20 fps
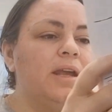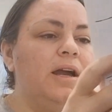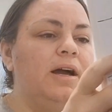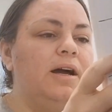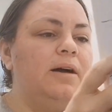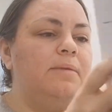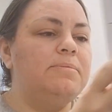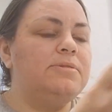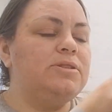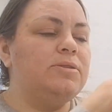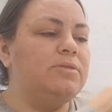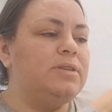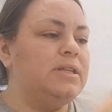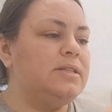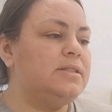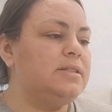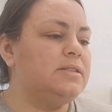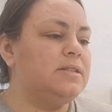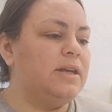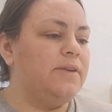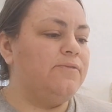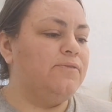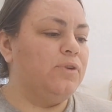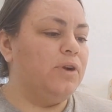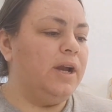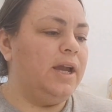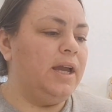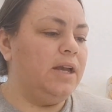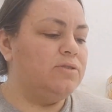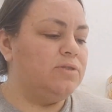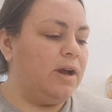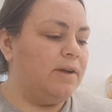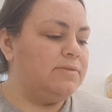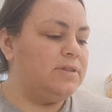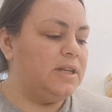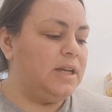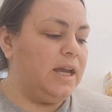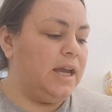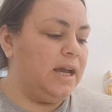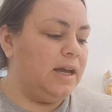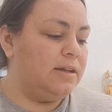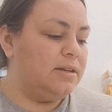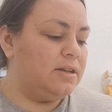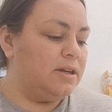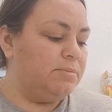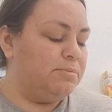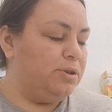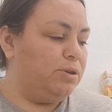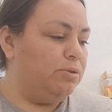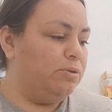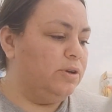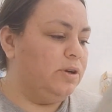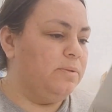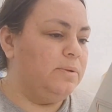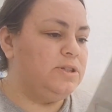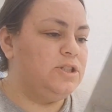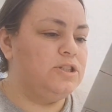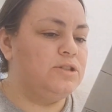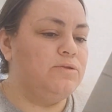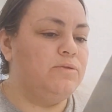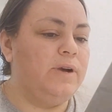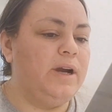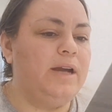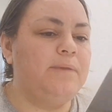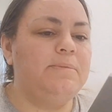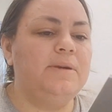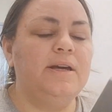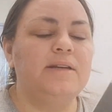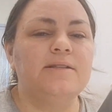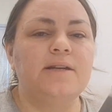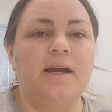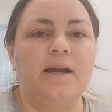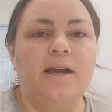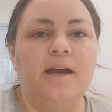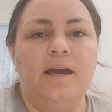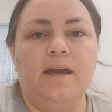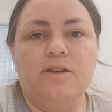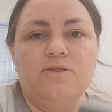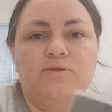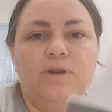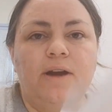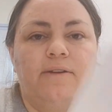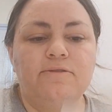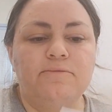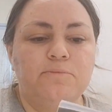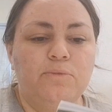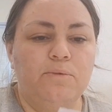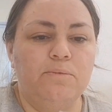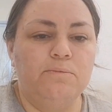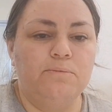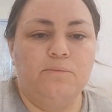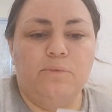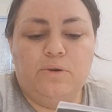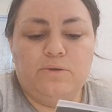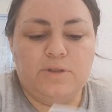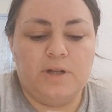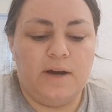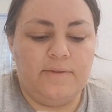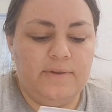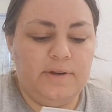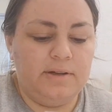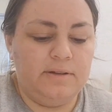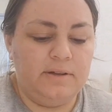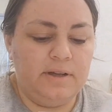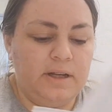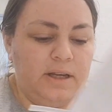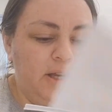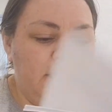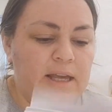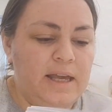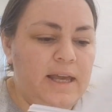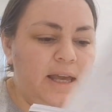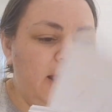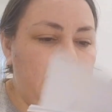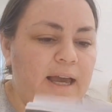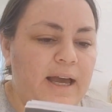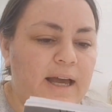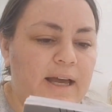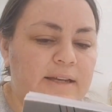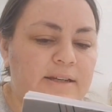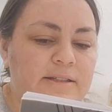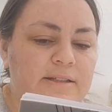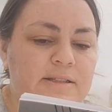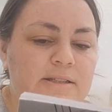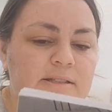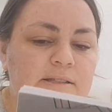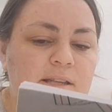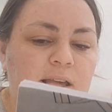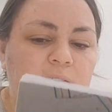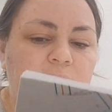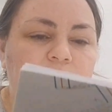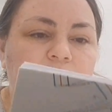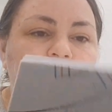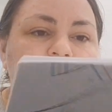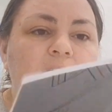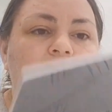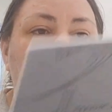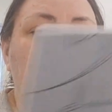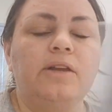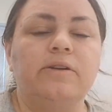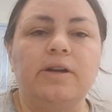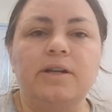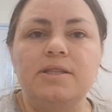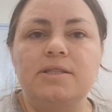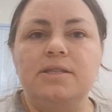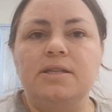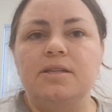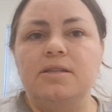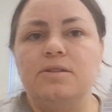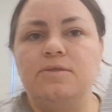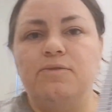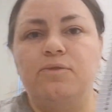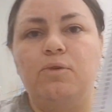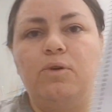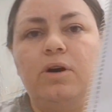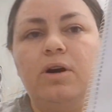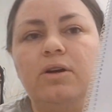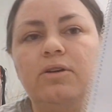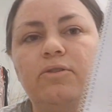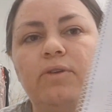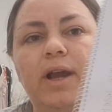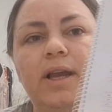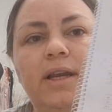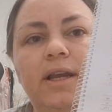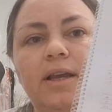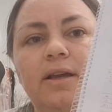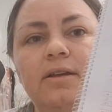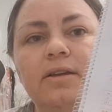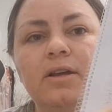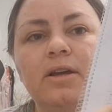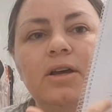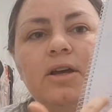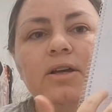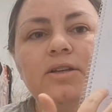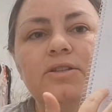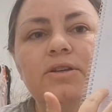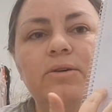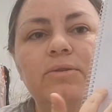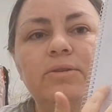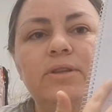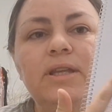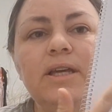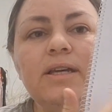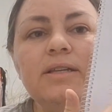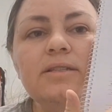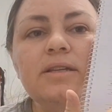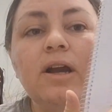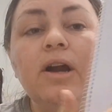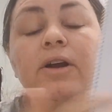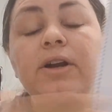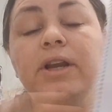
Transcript: So this is for hand drafting and computer, which is great because I hand draft most often. And this is like the tolerances for grading. So this I